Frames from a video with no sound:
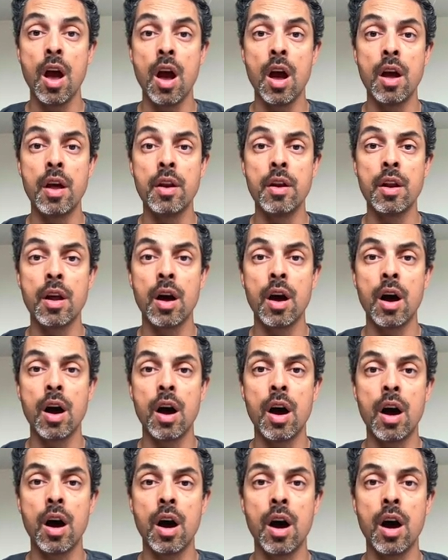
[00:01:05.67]
And
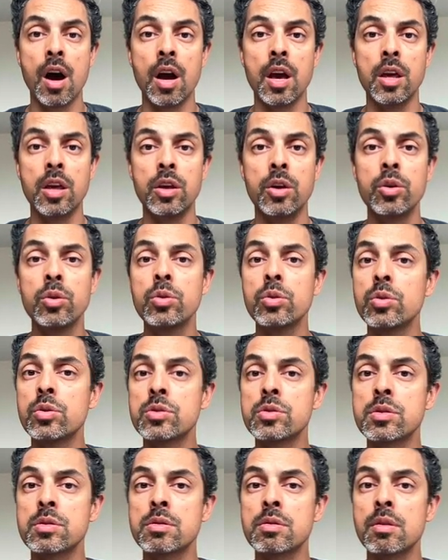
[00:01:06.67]
I
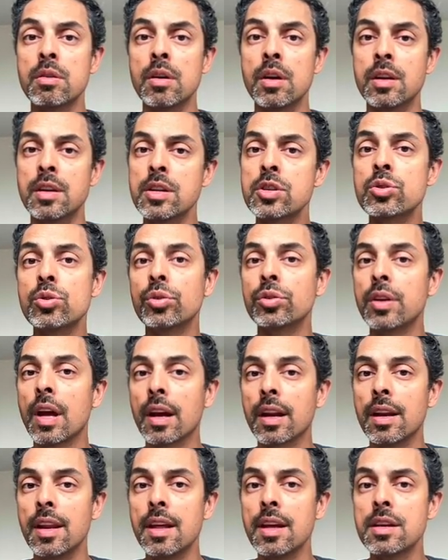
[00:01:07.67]
use additional
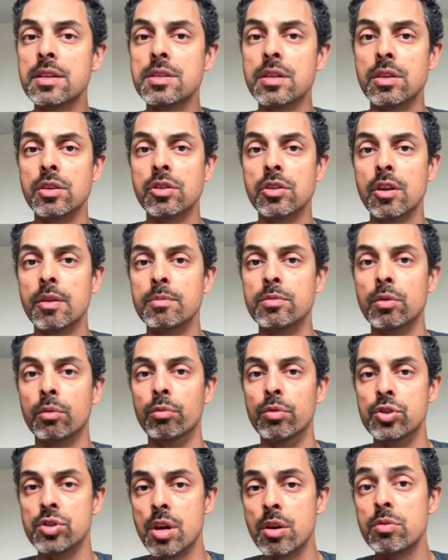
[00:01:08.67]
techniques in terms of
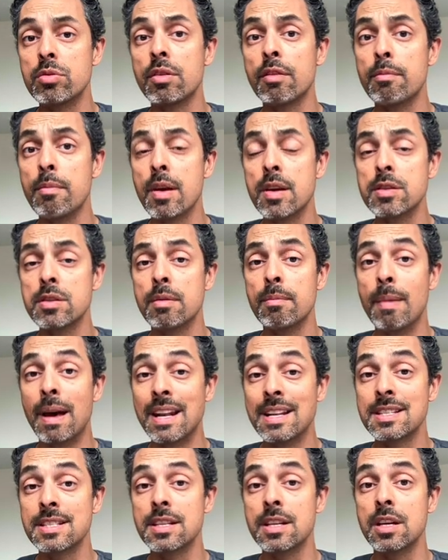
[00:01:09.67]
regenerative
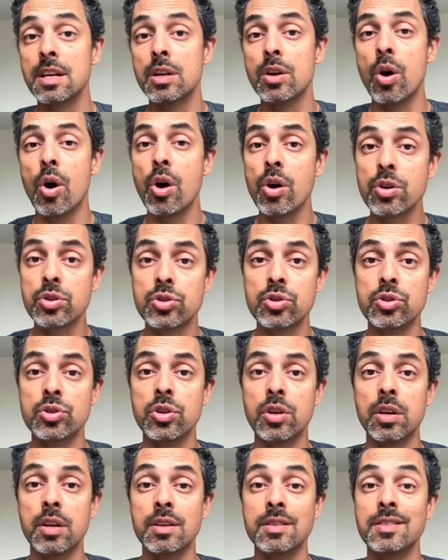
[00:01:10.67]
medicine,
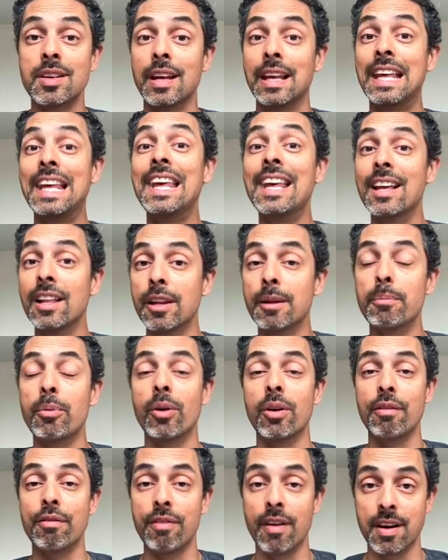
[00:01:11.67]
oxygen, to heal the
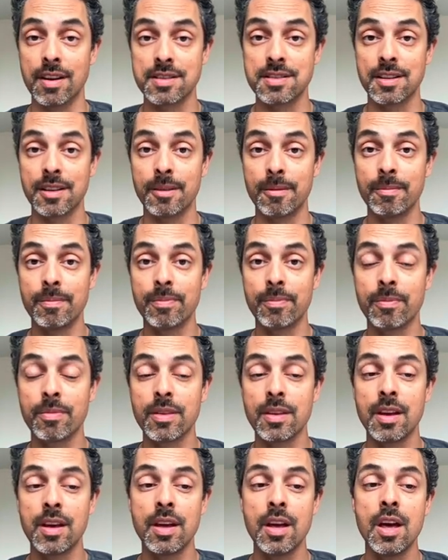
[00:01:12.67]
body
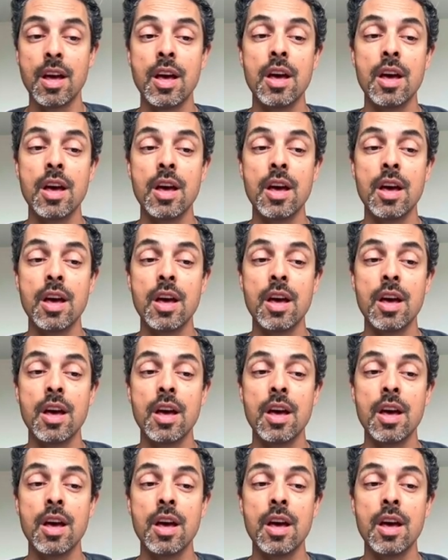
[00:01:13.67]
faster.